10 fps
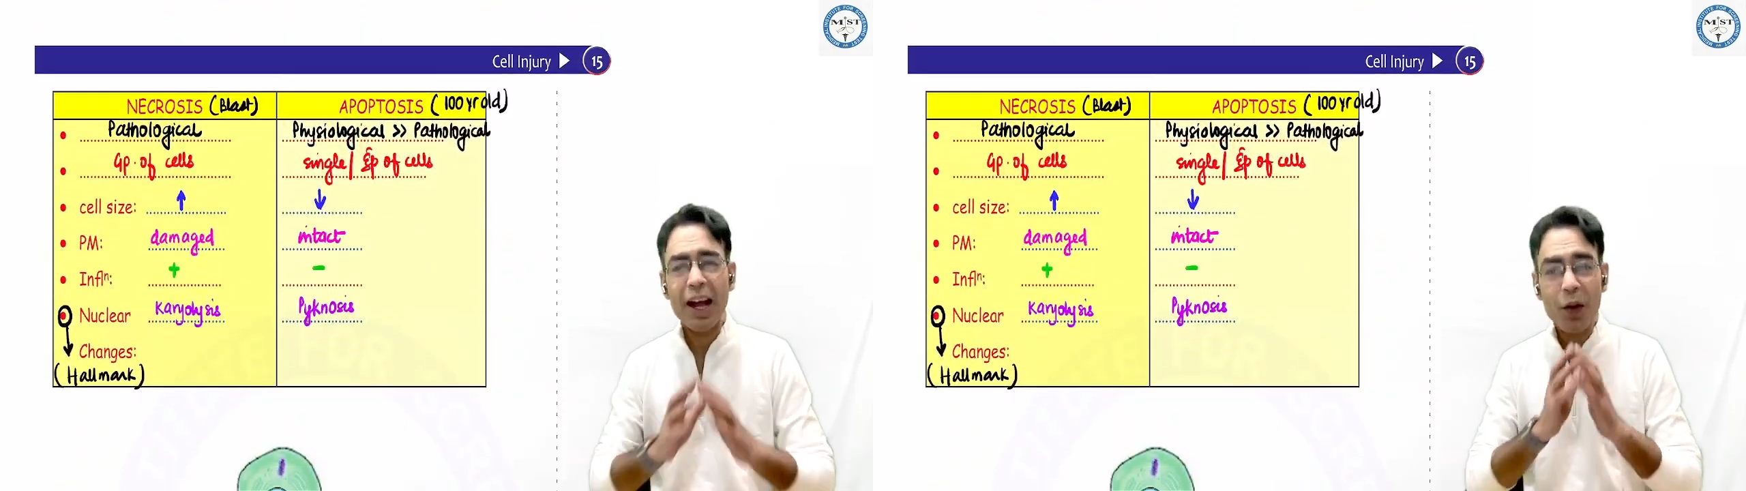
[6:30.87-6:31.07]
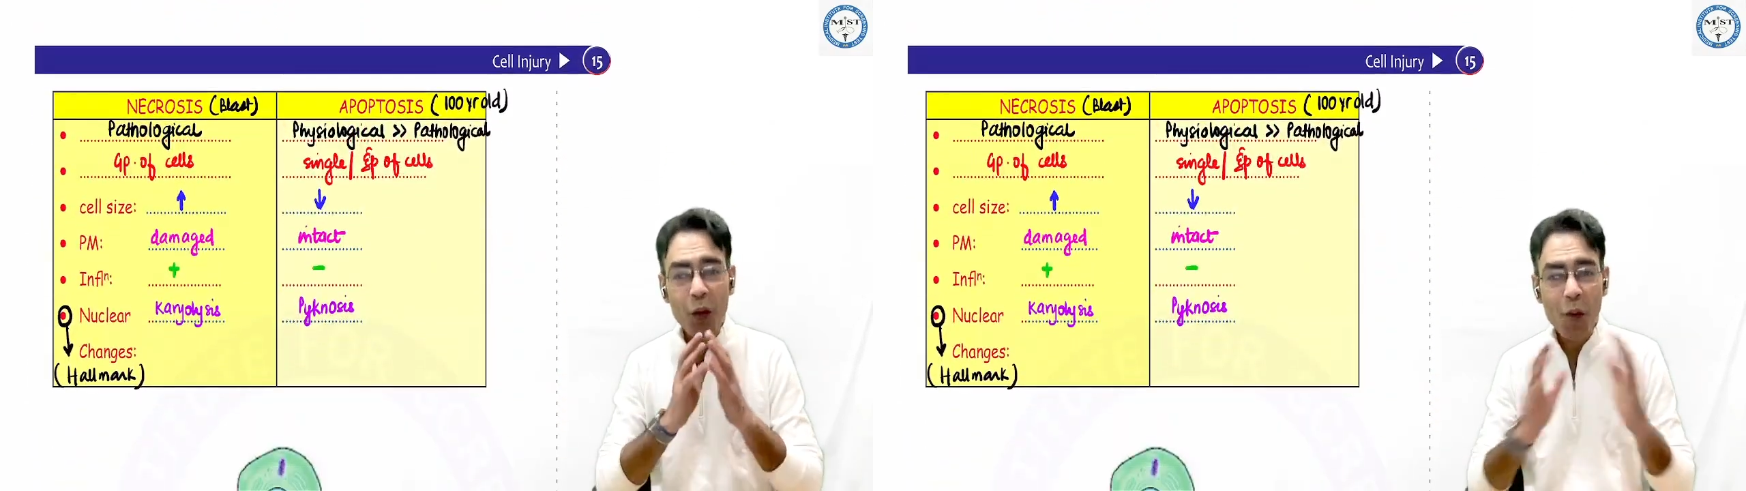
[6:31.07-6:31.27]

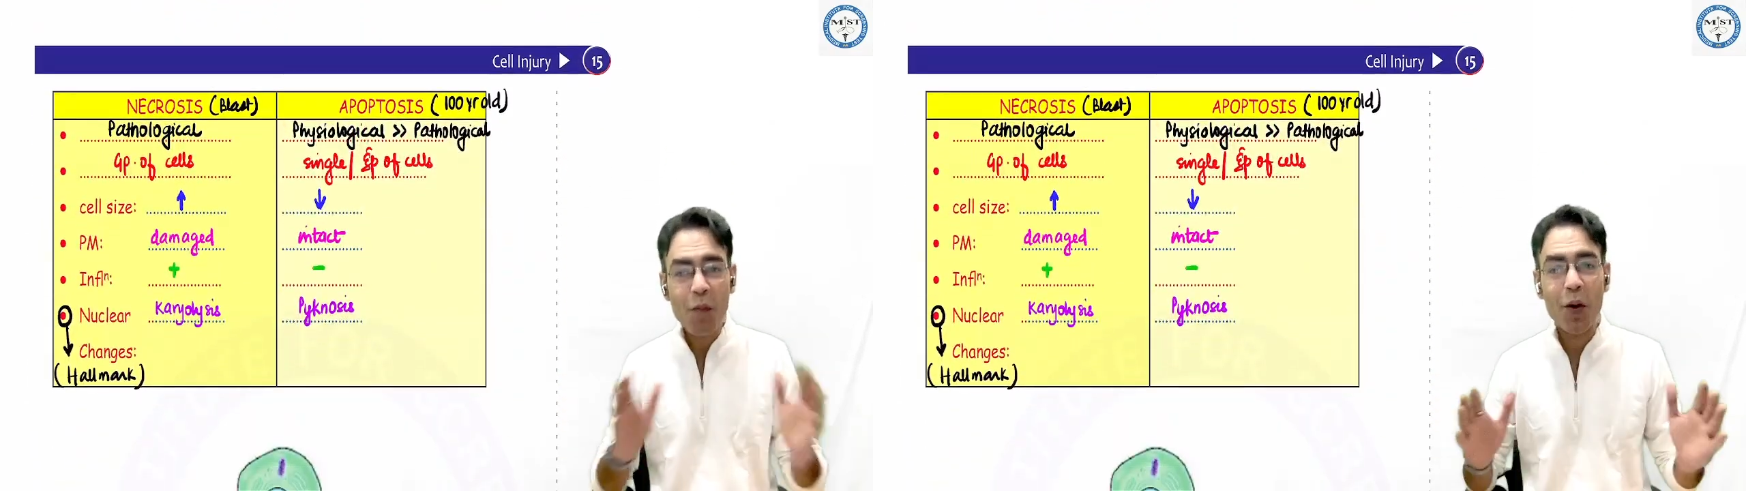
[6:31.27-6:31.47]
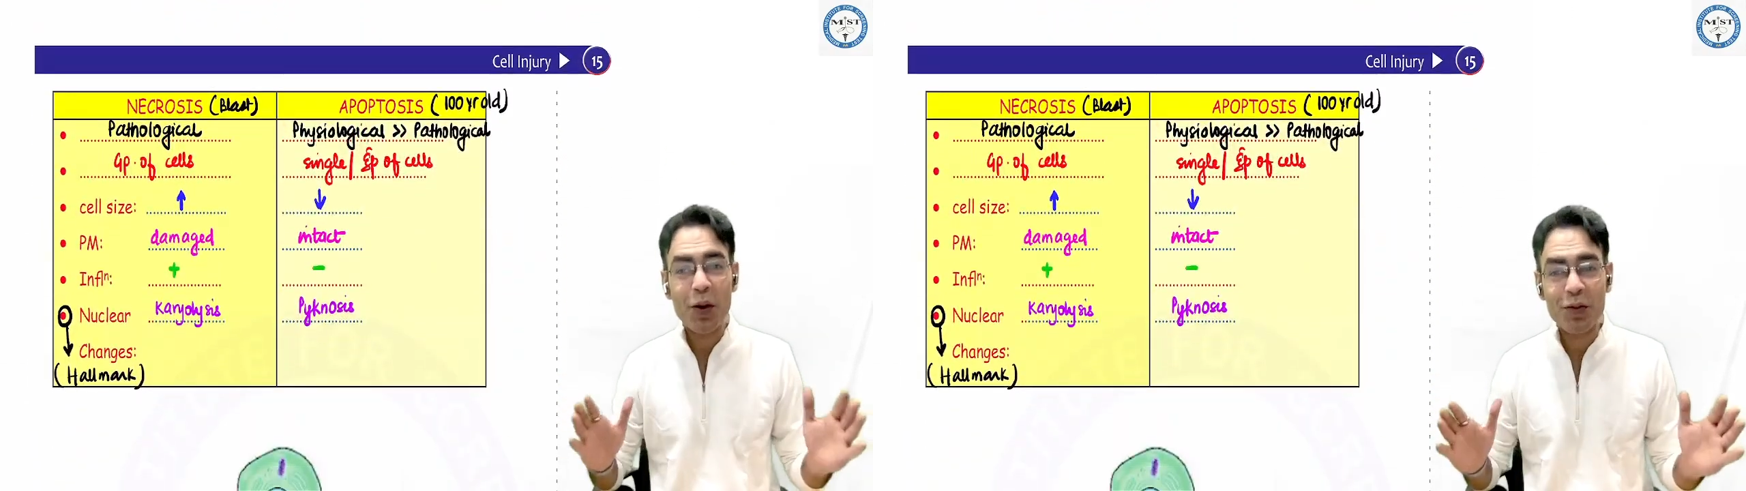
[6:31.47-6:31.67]
I
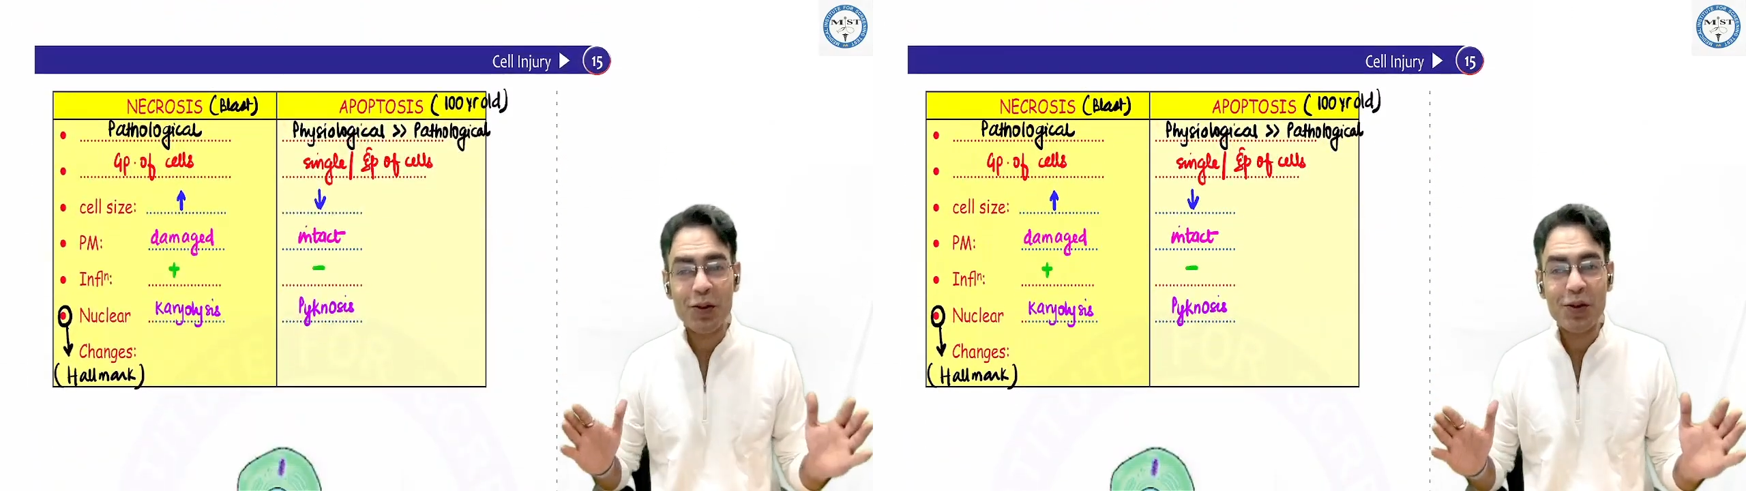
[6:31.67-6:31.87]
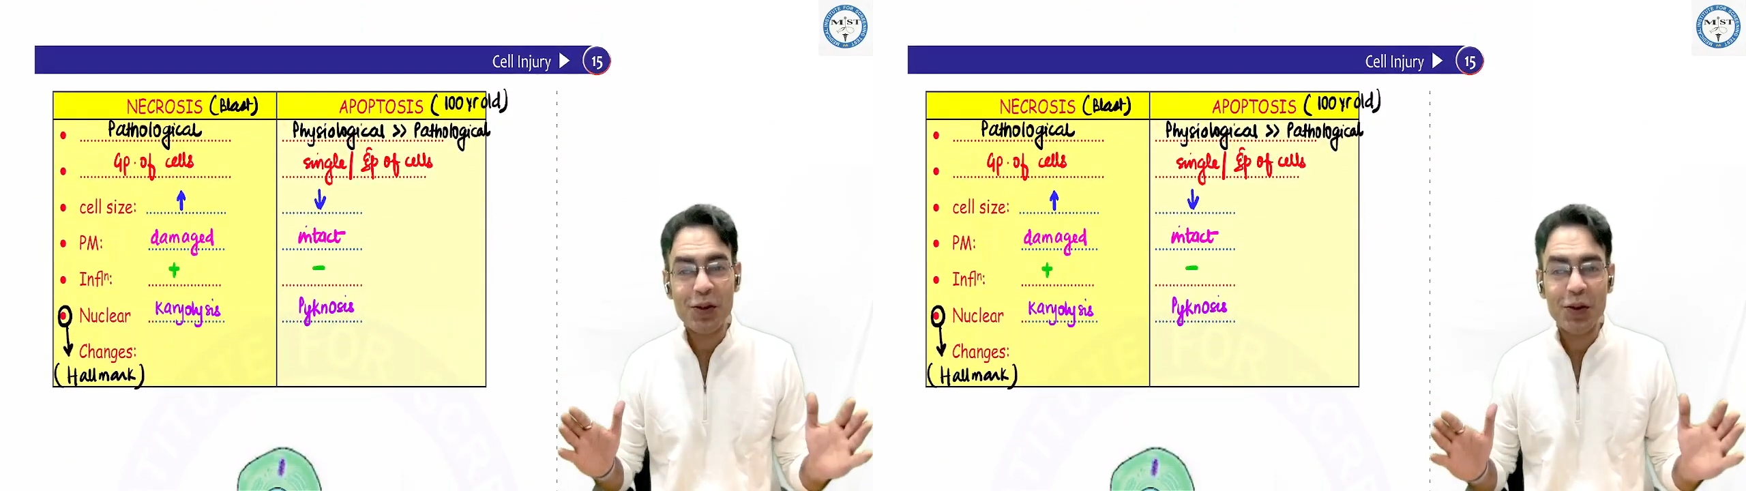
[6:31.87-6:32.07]
hope all of
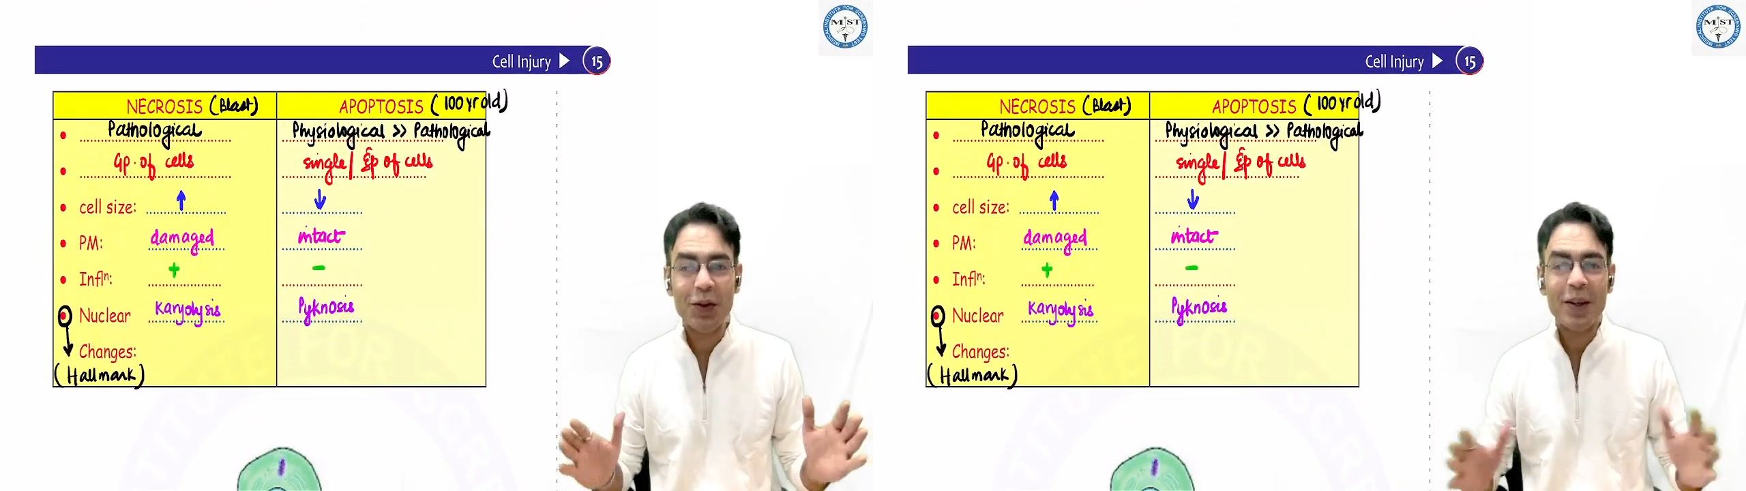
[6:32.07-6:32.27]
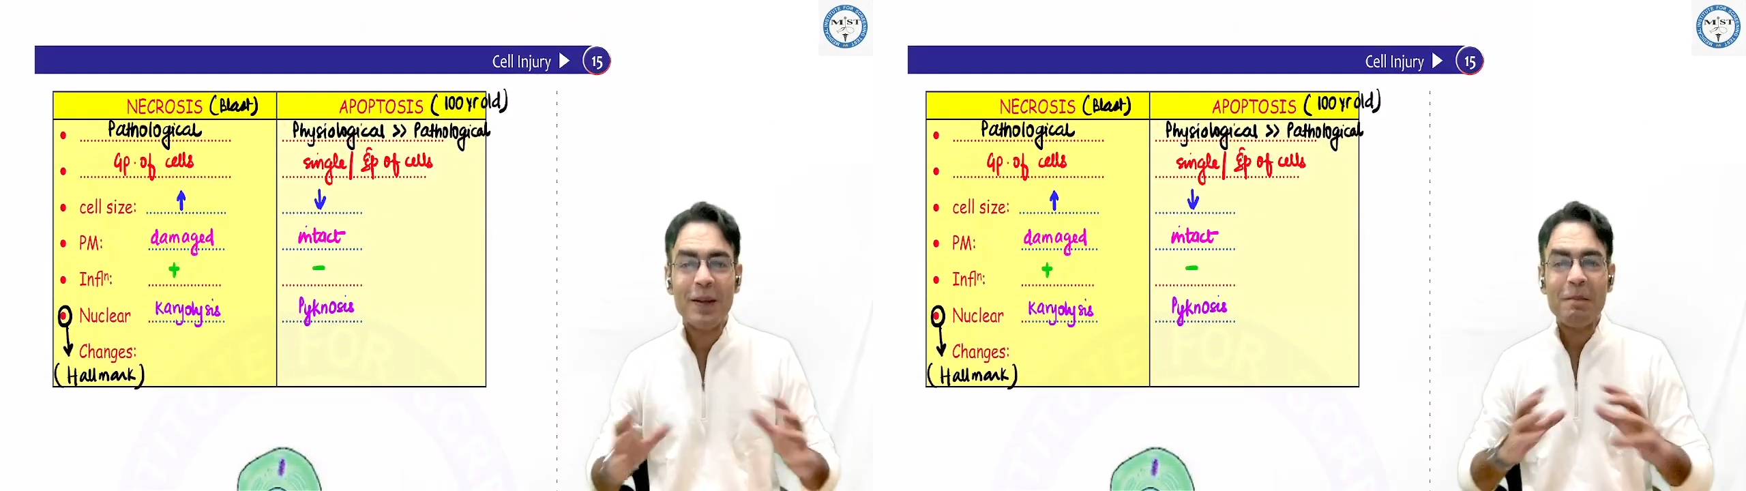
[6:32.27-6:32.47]
you know